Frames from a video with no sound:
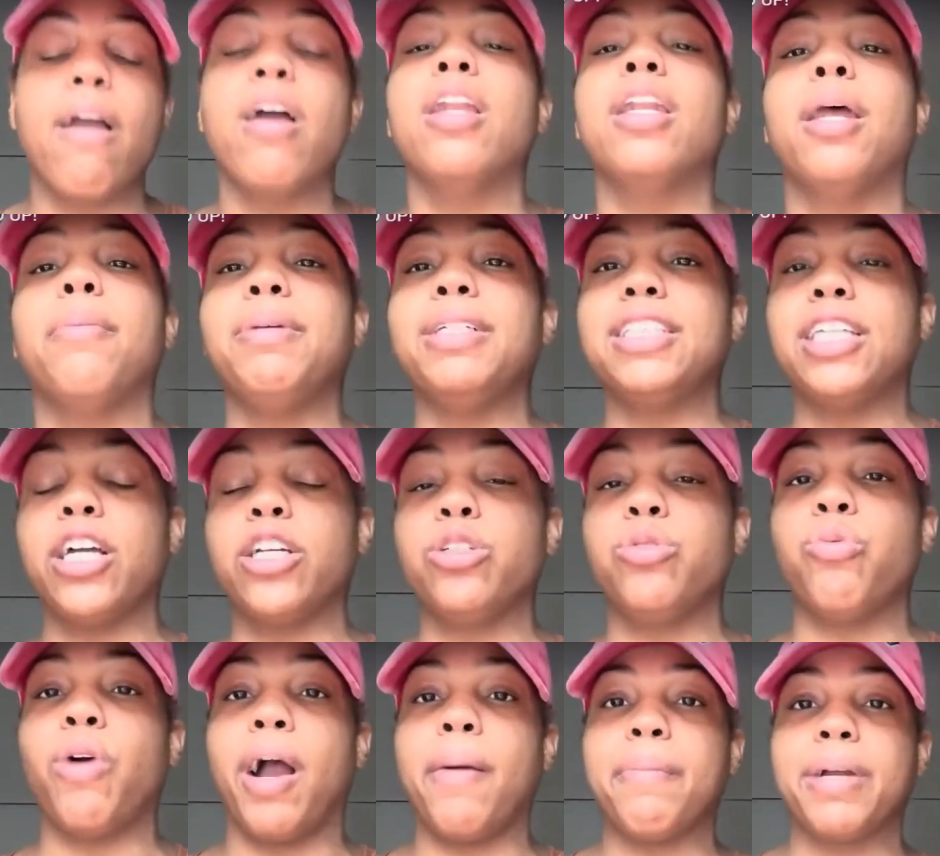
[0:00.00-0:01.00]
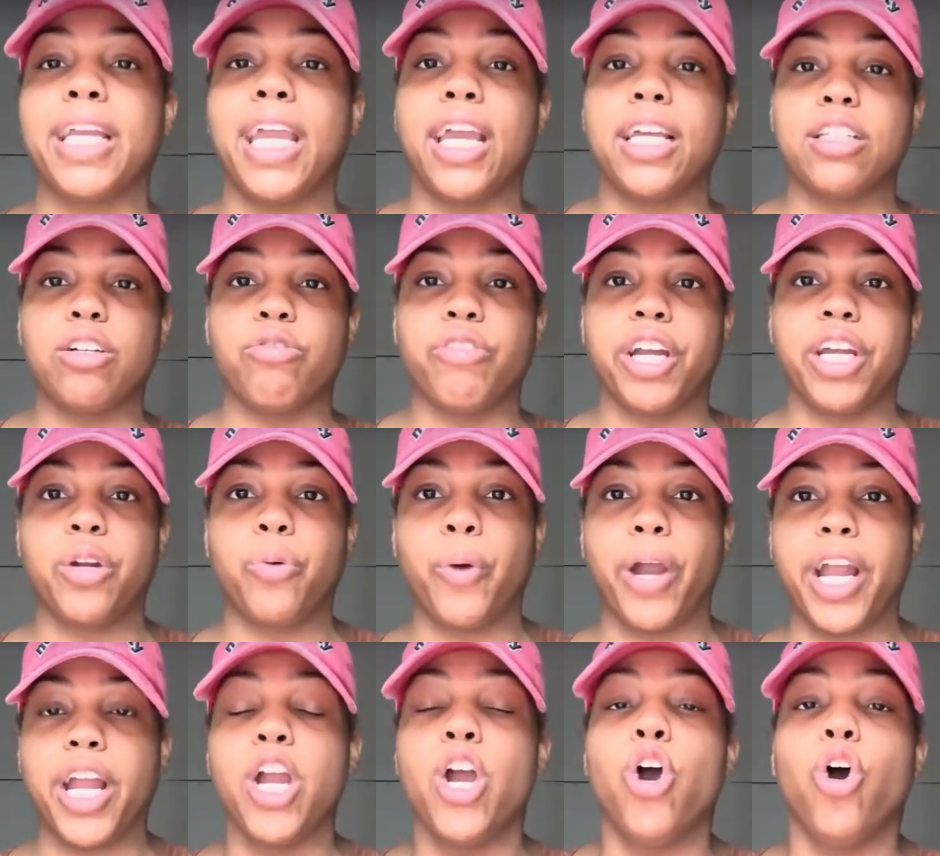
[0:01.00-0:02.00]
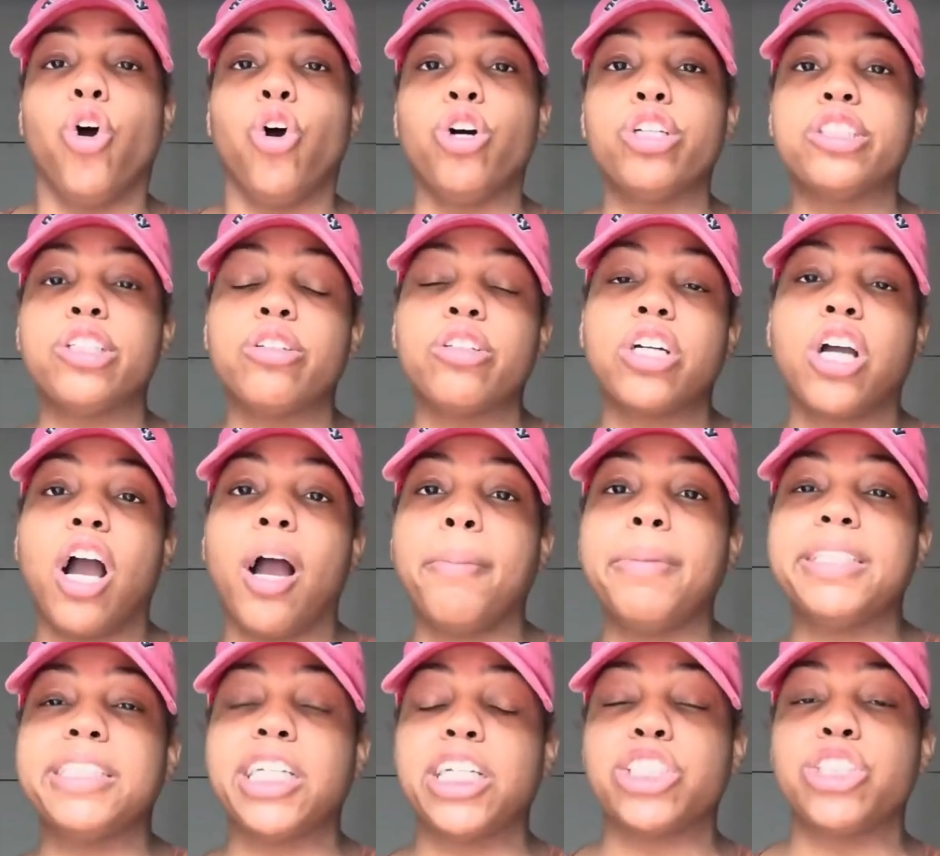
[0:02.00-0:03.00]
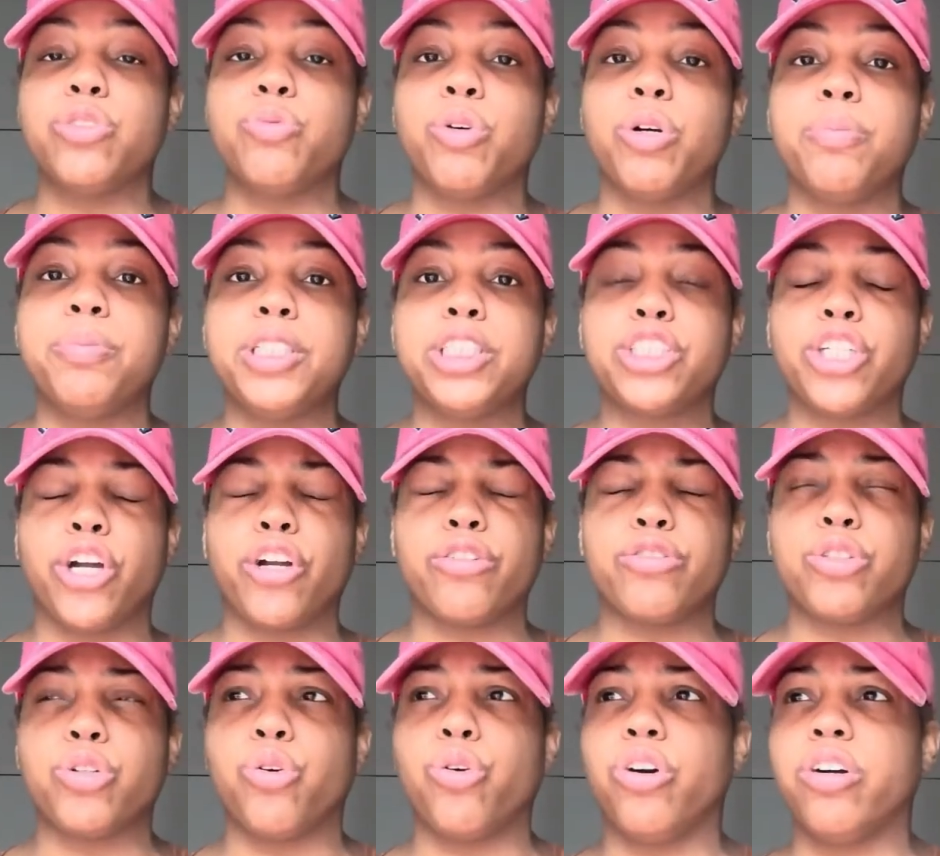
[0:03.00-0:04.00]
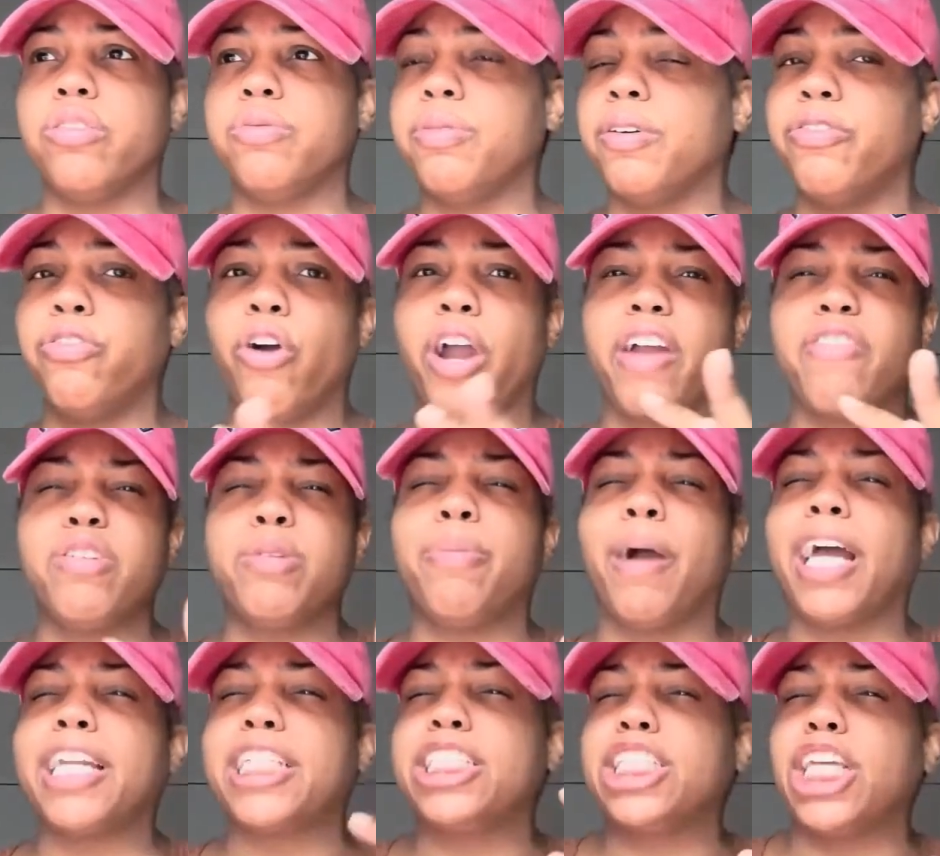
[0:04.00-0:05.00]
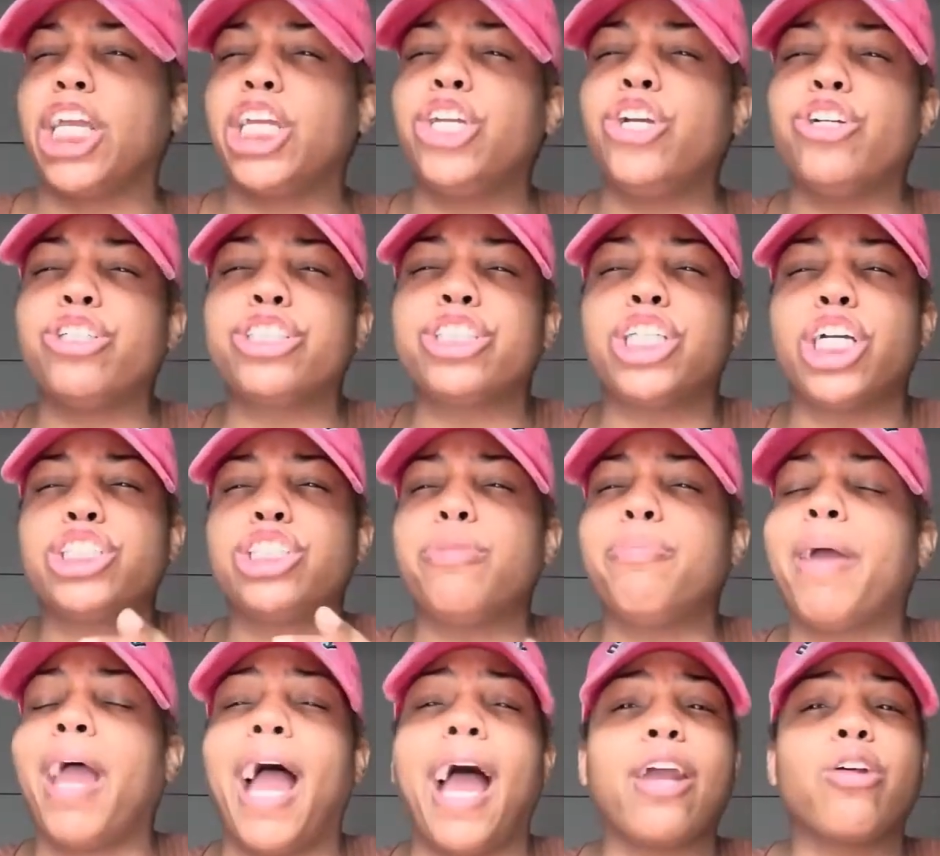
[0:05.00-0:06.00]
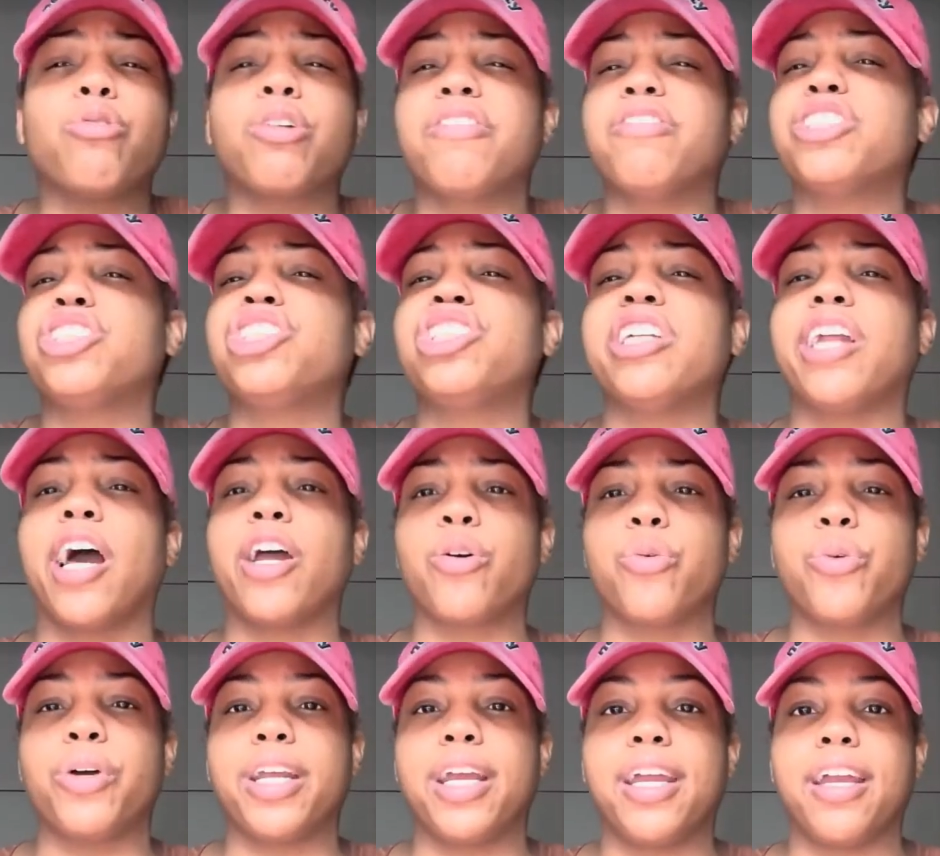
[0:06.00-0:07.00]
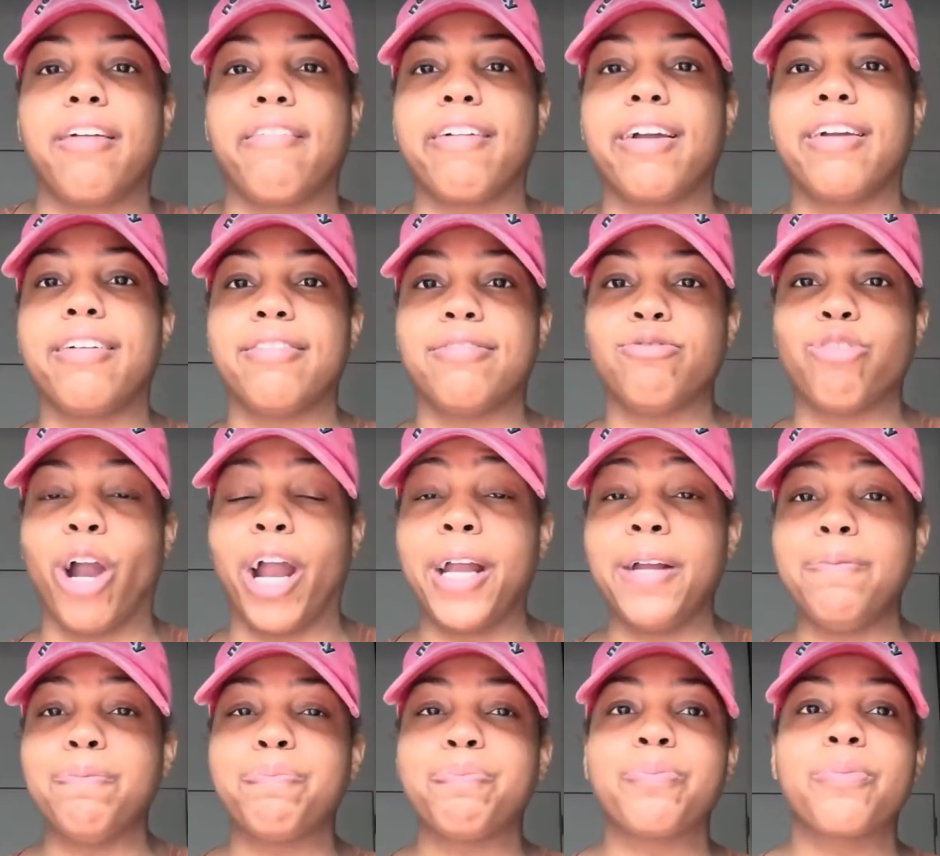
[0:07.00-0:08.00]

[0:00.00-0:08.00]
Let me tell you why Michaela ran away. Also, the comment section will be turned off before everybody say, you're such a bad... I don't give a shit. I don't want to hear it, right?